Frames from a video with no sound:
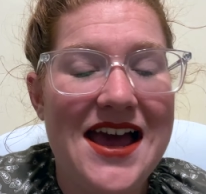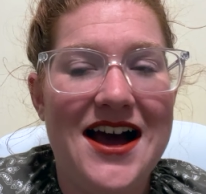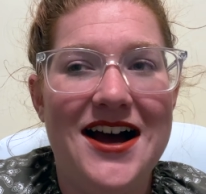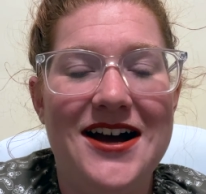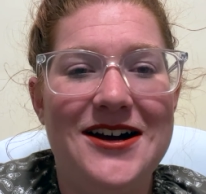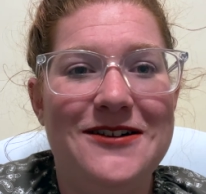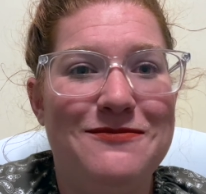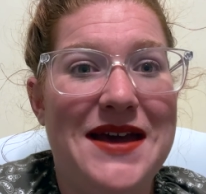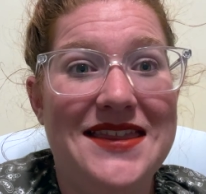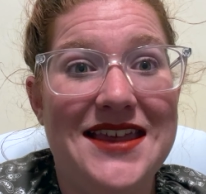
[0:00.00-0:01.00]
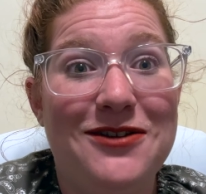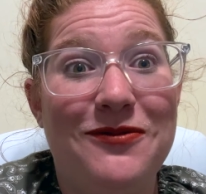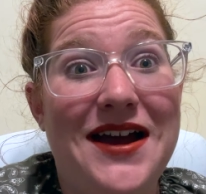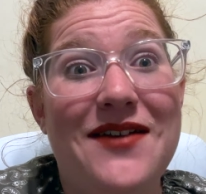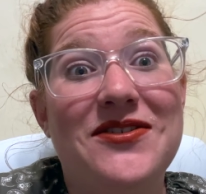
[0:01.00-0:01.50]
Um, and then
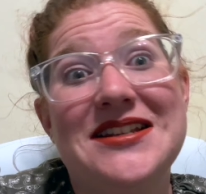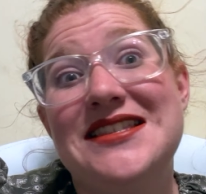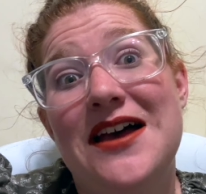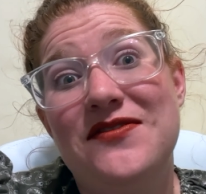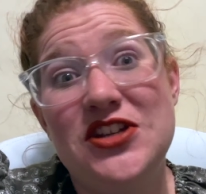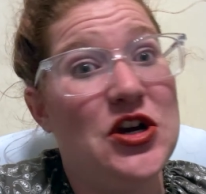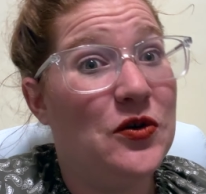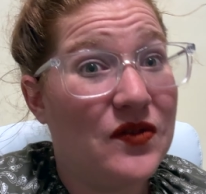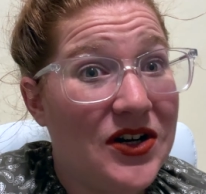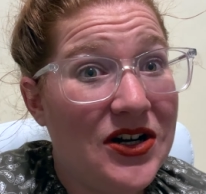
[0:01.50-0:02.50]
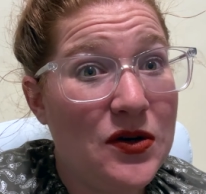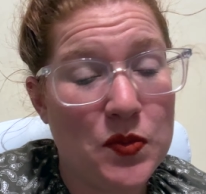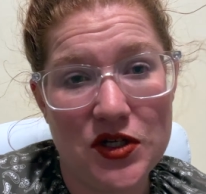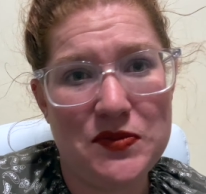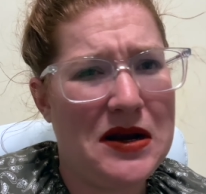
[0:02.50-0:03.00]
whatever is left over,
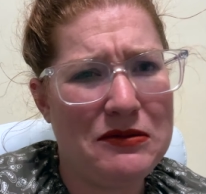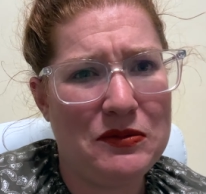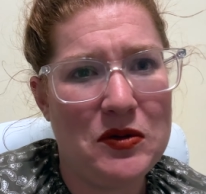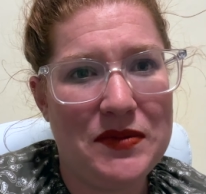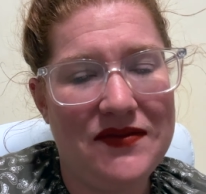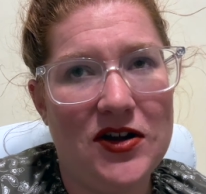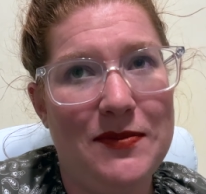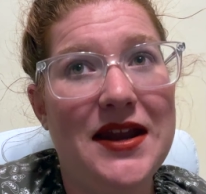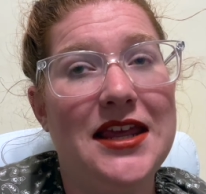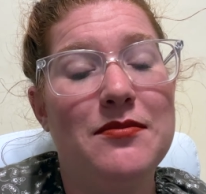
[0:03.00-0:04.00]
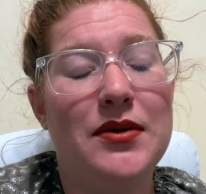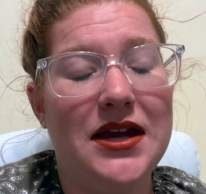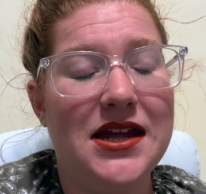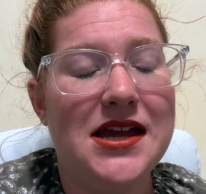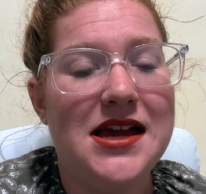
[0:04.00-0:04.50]
which probably won't be very many,
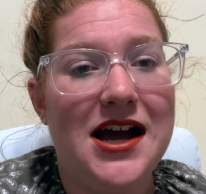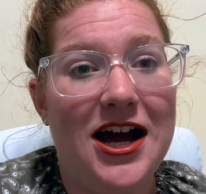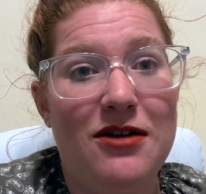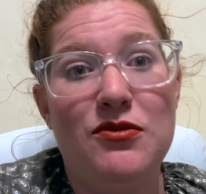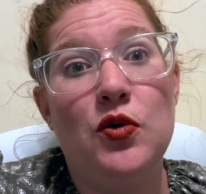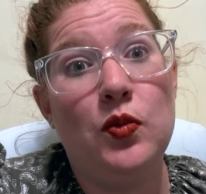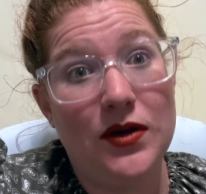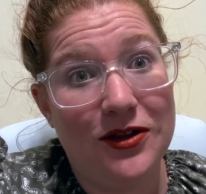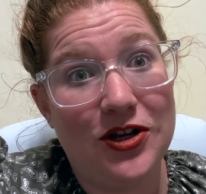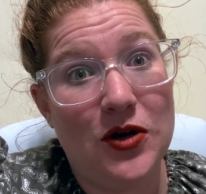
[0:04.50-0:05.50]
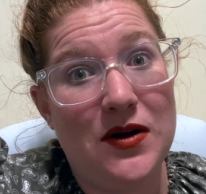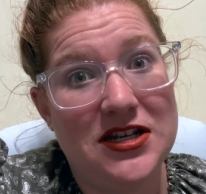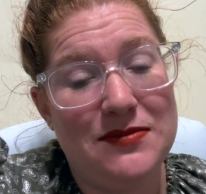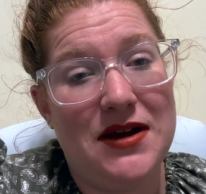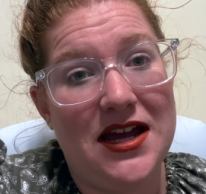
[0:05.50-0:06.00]
but um, will go
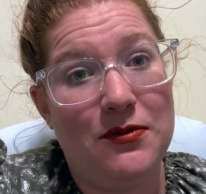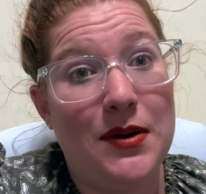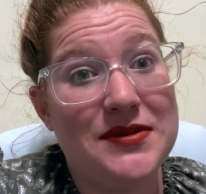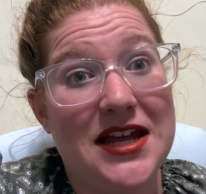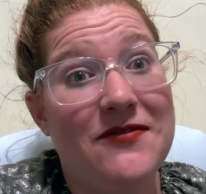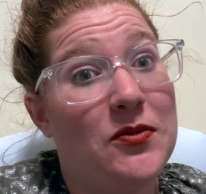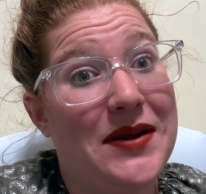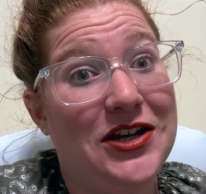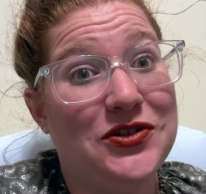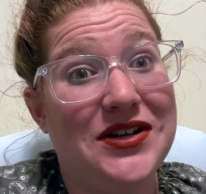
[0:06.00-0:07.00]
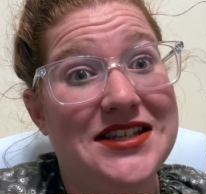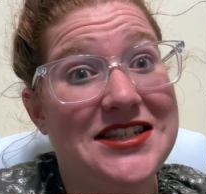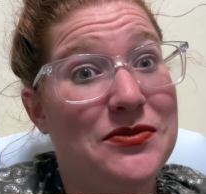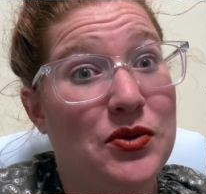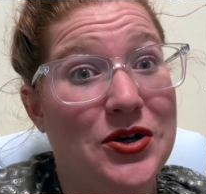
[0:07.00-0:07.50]
onto my website for patrons
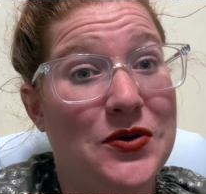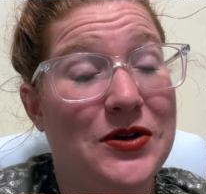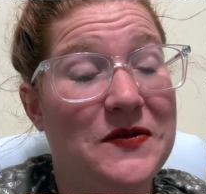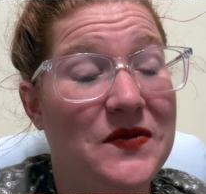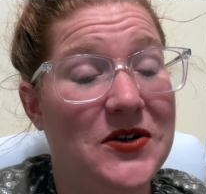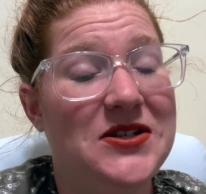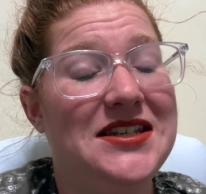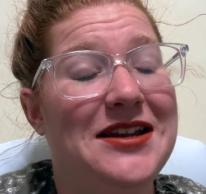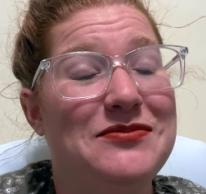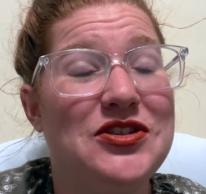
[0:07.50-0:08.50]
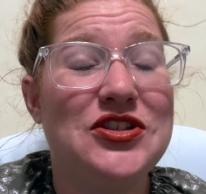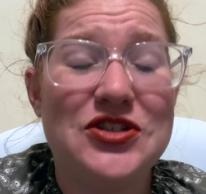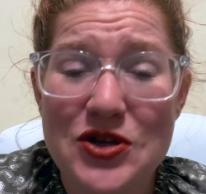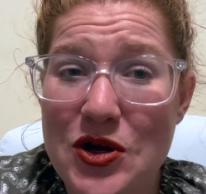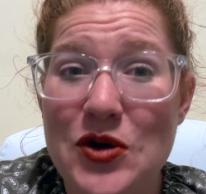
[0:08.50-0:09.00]
to pre-order first. And I'm
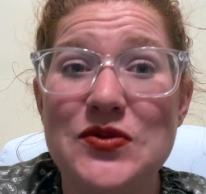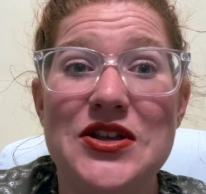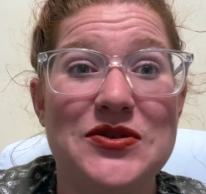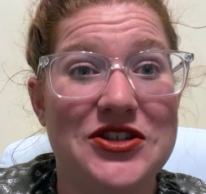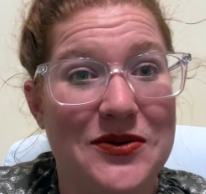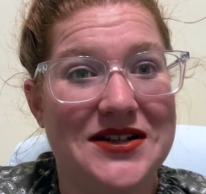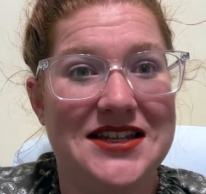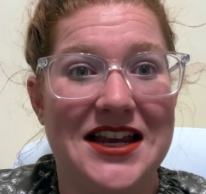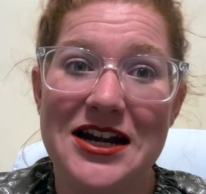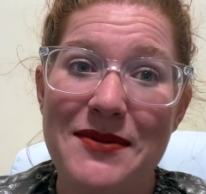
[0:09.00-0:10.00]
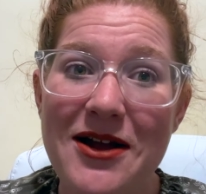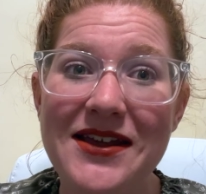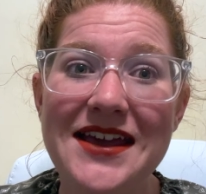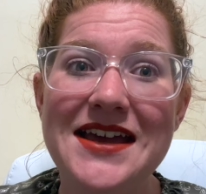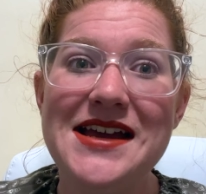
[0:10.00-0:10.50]
so, so, so excited about
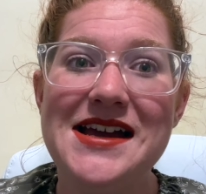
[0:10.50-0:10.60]
it.